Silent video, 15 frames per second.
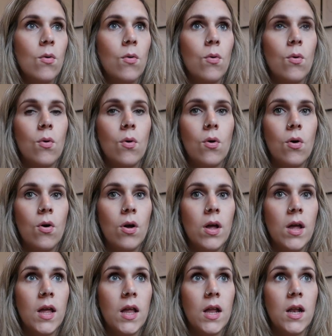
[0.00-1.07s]
or
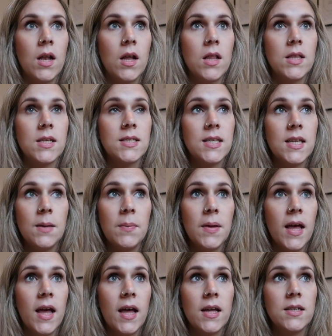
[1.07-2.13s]
in the sleepy
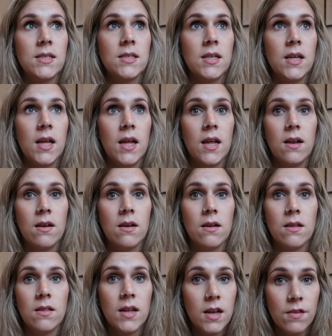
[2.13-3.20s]
head in
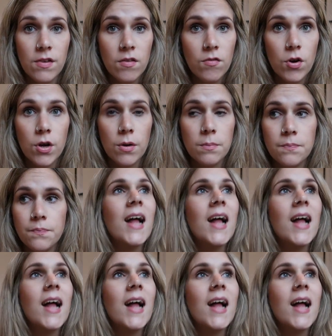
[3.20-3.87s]
the living room.